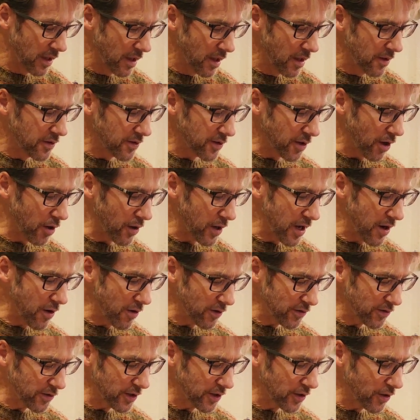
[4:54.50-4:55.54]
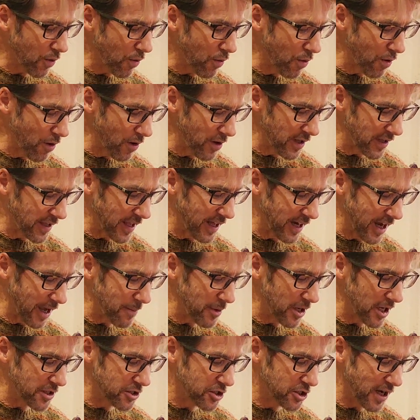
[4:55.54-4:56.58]
So here's the chord again. I'm going
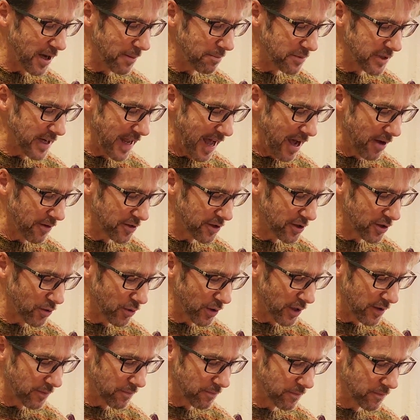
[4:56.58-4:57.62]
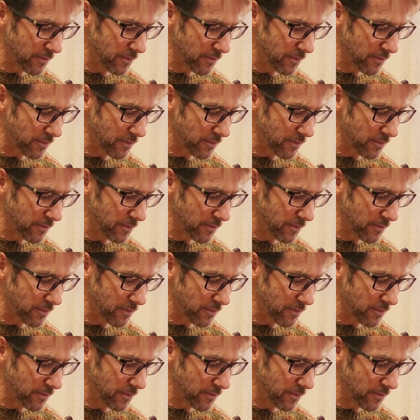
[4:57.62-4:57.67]
to jump down to it.